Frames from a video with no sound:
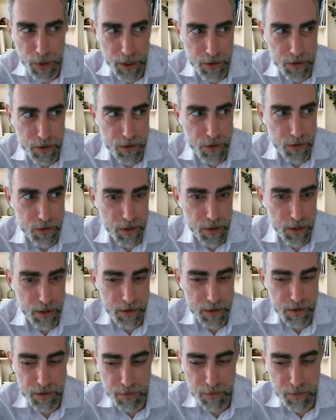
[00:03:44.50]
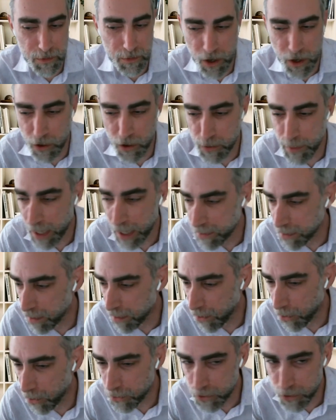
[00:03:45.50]
it goes back to
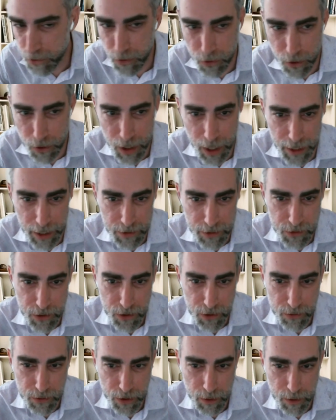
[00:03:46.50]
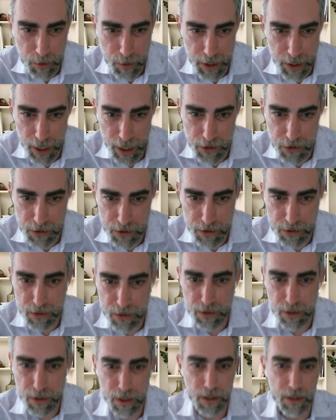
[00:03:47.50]
old school client server
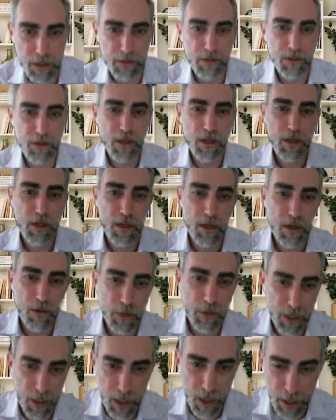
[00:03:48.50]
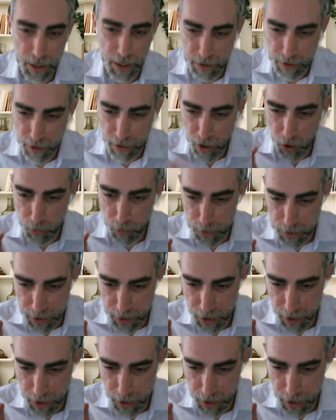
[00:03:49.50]
communications. When a client opens a
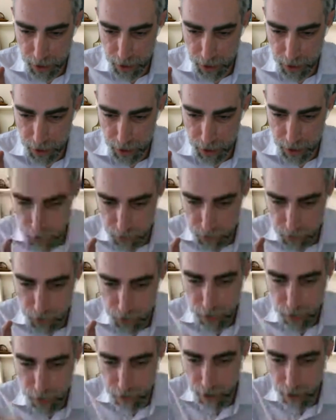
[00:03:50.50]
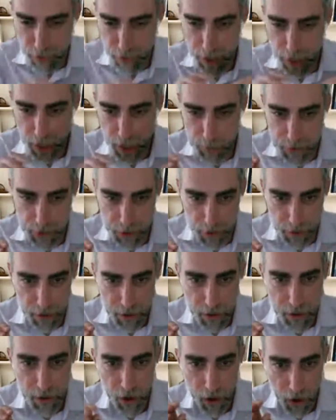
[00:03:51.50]
connection to a server, it keeps it
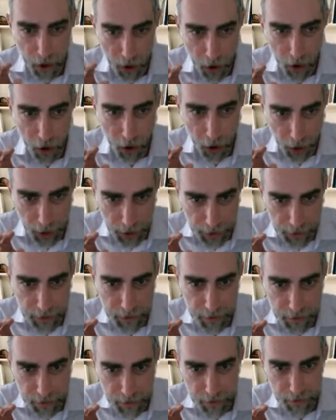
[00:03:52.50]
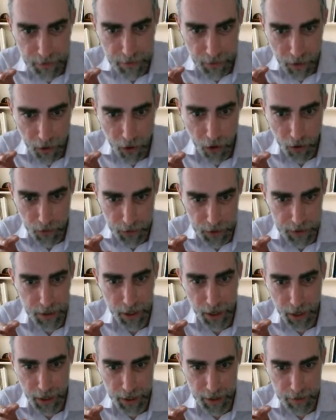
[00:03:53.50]
on all the
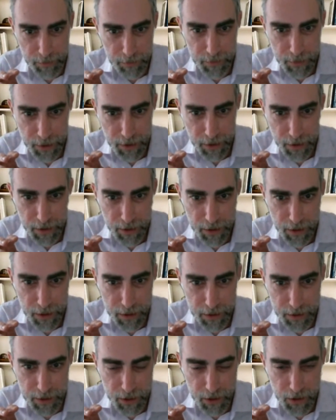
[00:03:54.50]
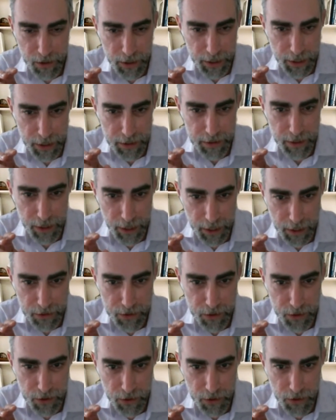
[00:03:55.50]
time until it gets an
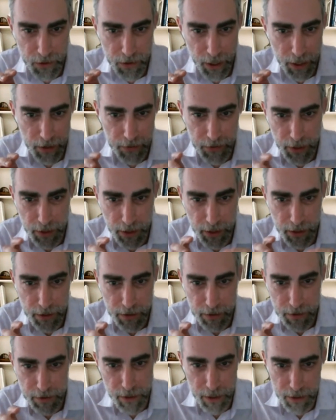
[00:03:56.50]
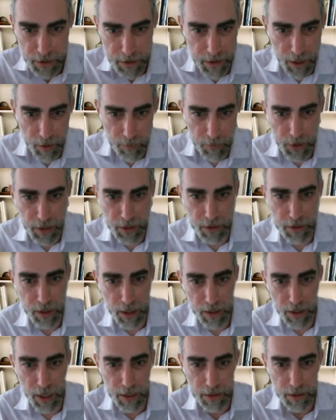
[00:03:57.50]
answer, and then it does something,
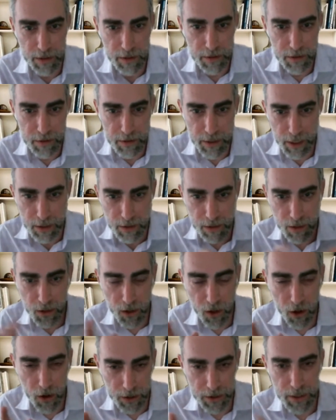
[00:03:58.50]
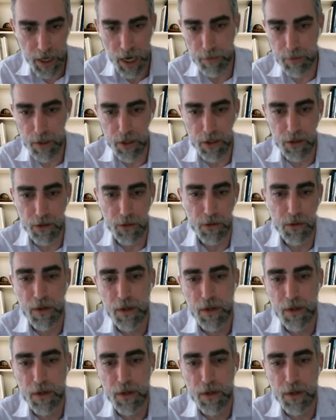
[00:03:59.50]
and that takes a long time to do.